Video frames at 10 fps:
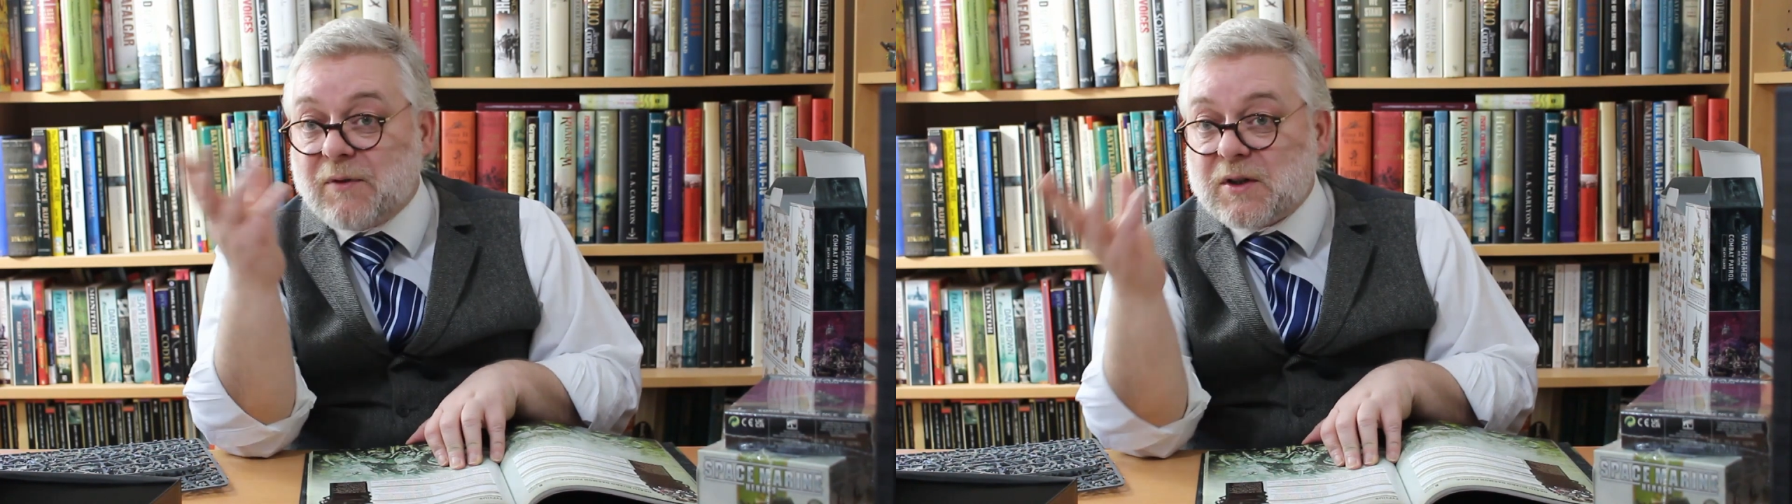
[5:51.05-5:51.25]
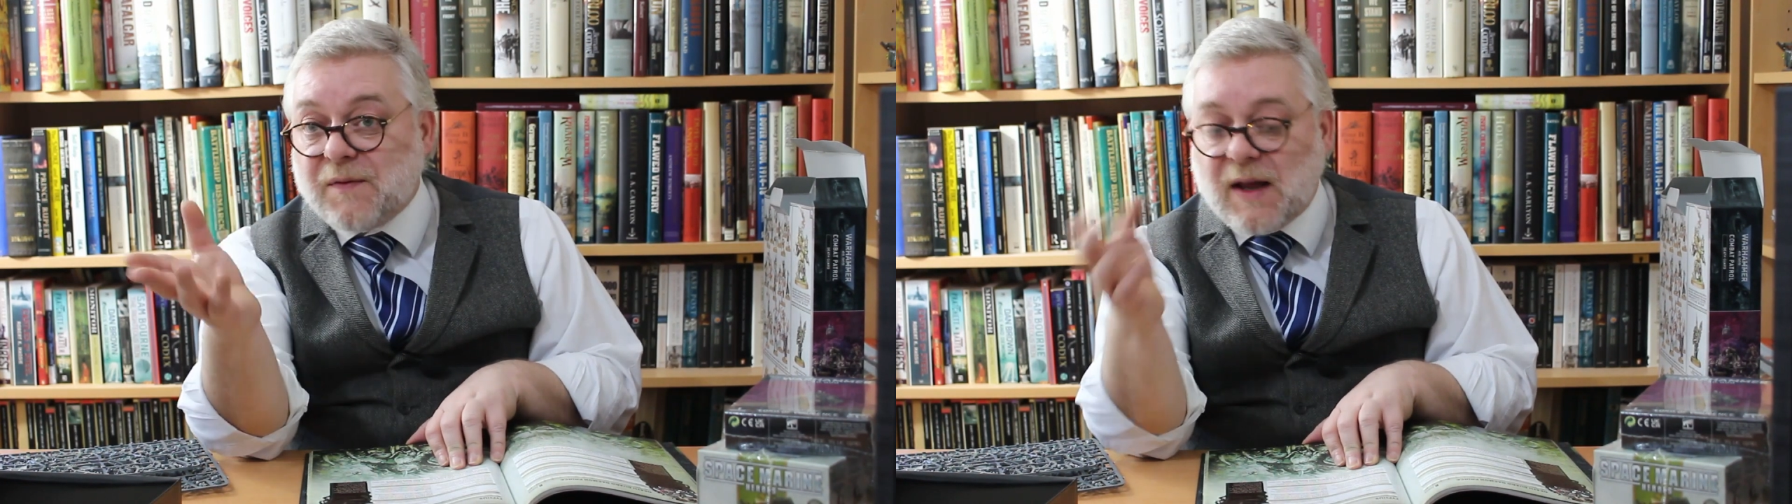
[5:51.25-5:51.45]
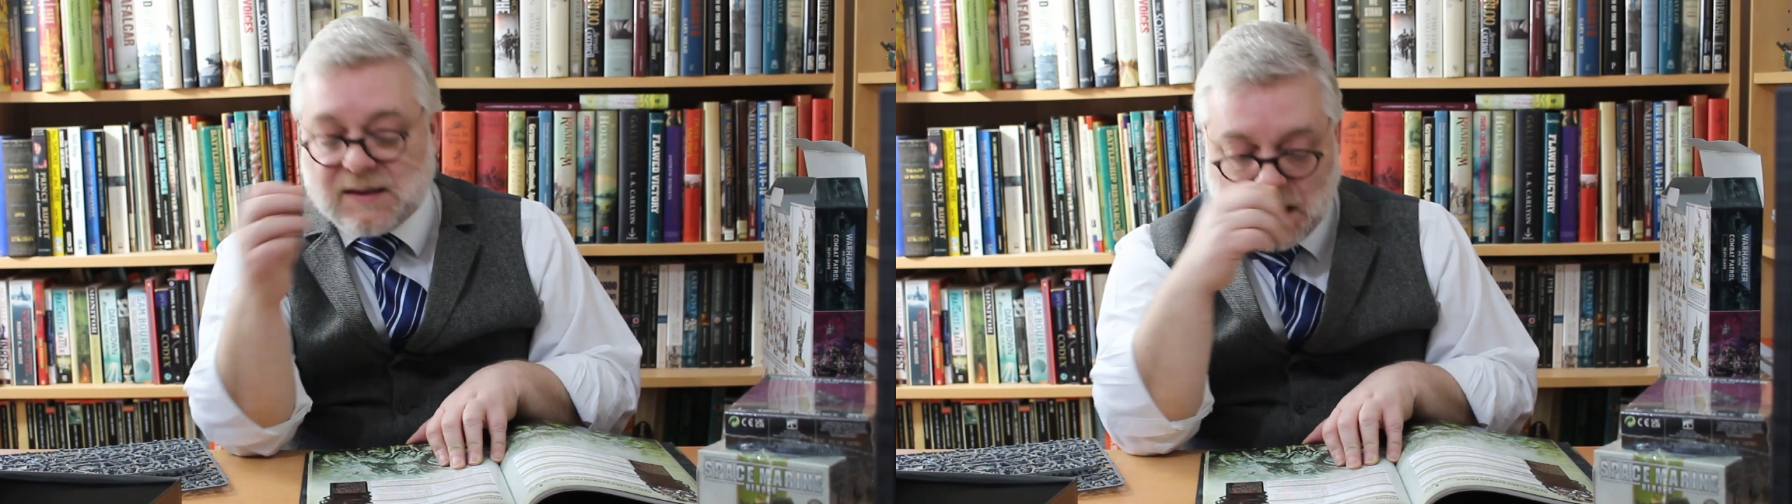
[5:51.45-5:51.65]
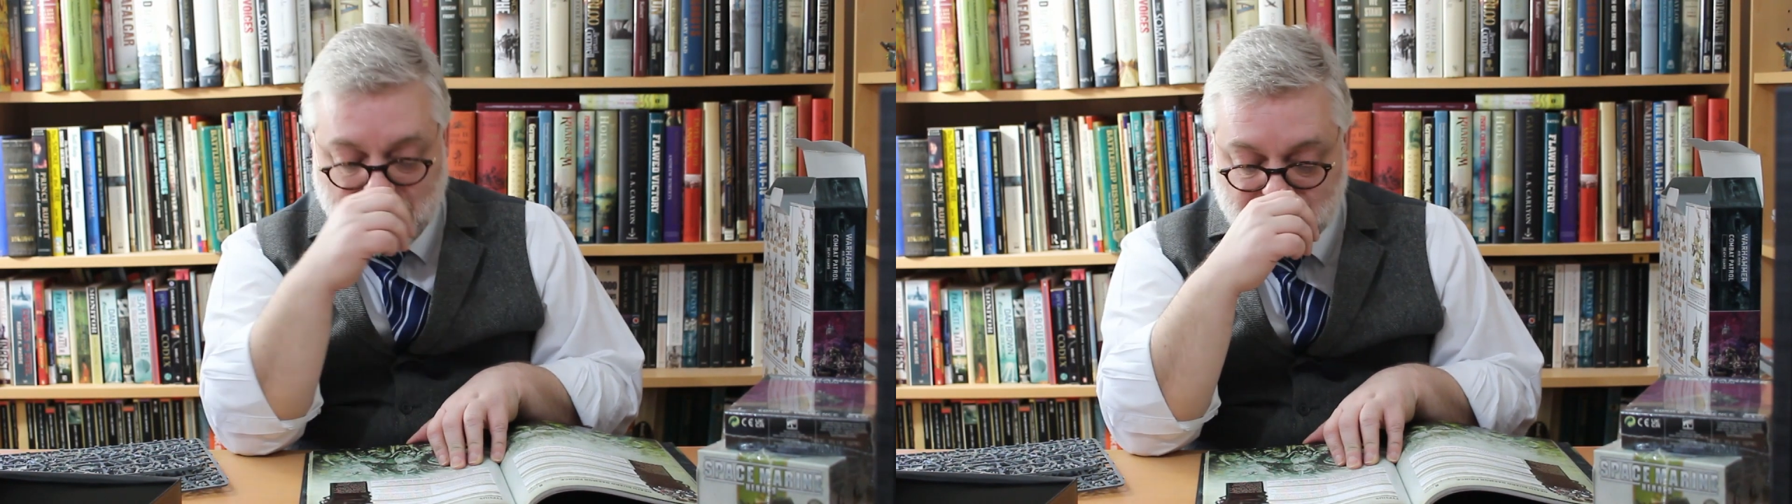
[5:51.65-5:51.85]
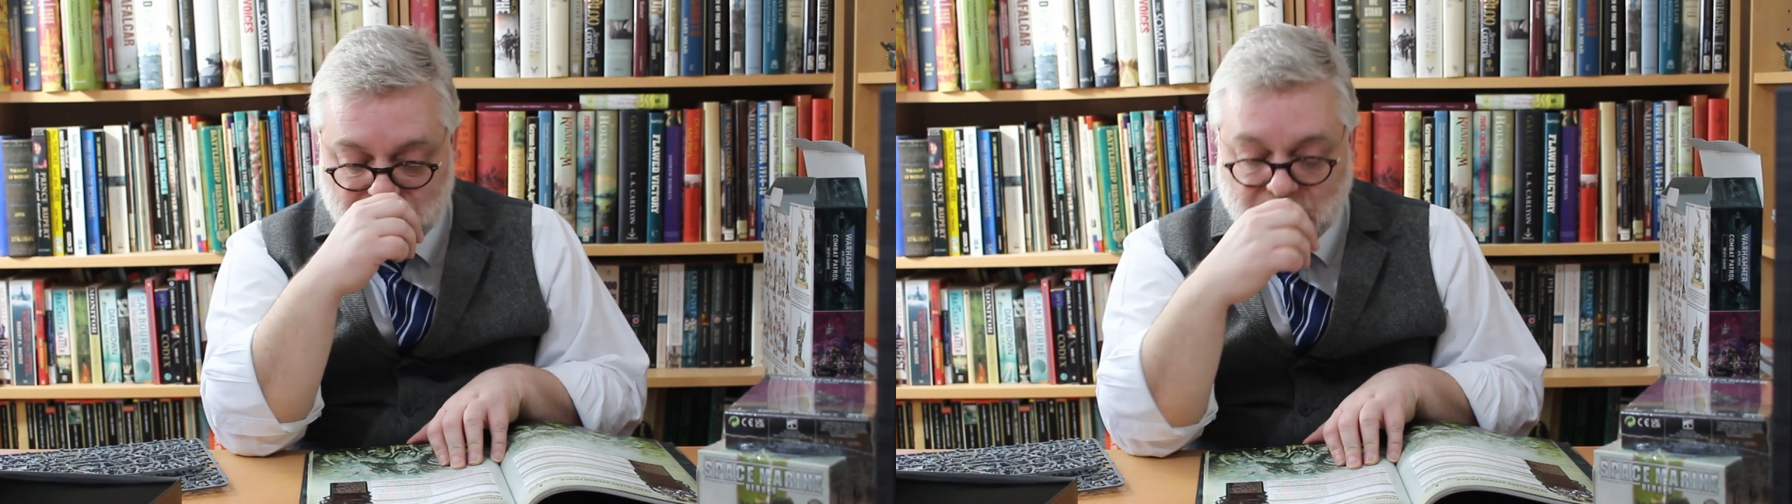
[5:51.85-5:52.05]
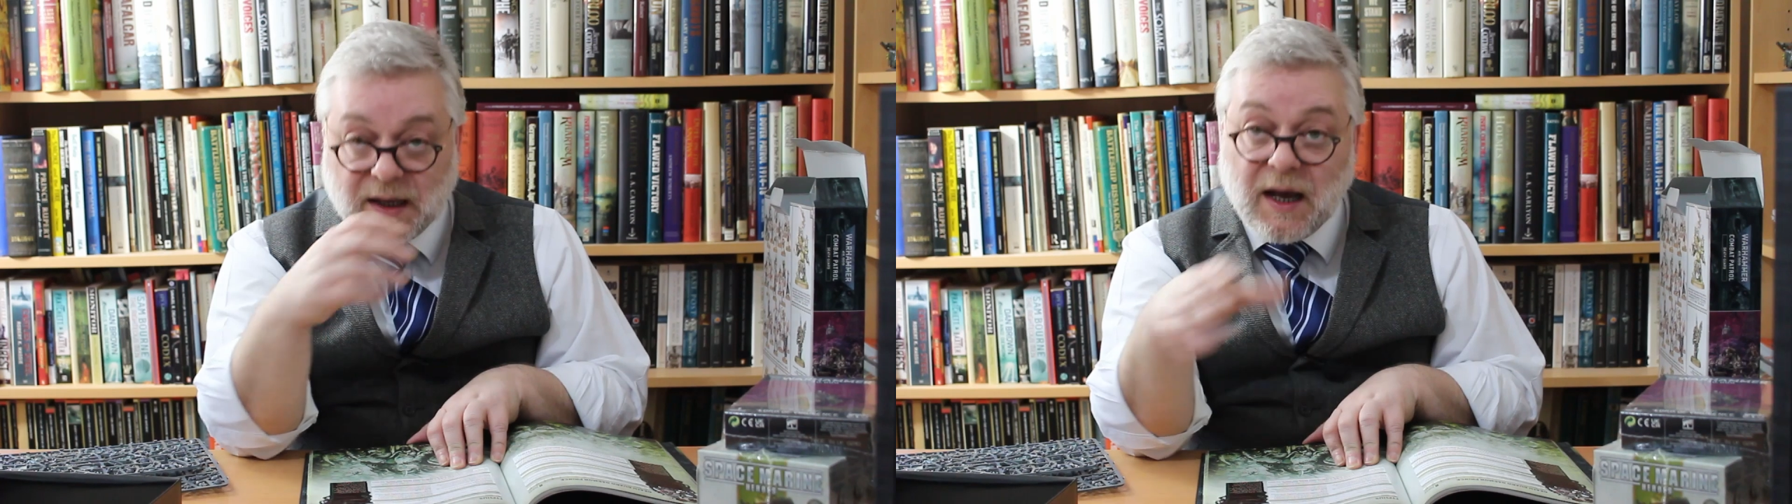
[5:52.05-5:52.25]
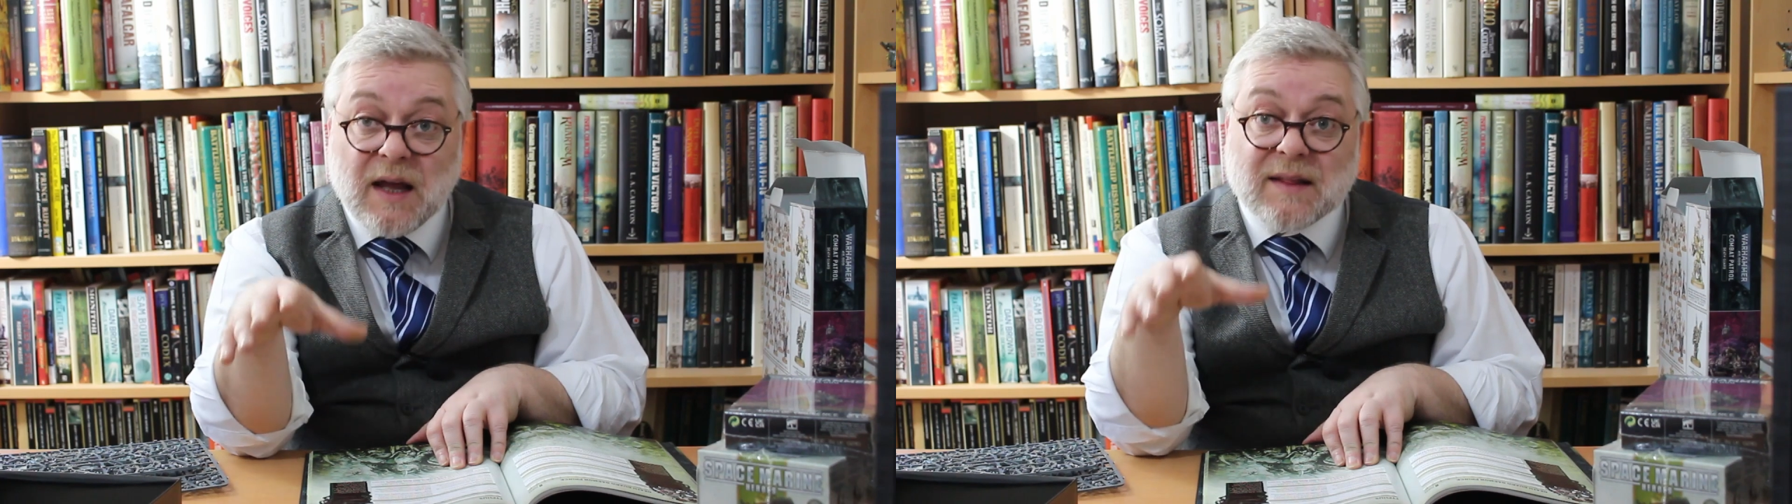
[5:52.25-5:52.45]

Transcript: those flyers that I mentioned earlier,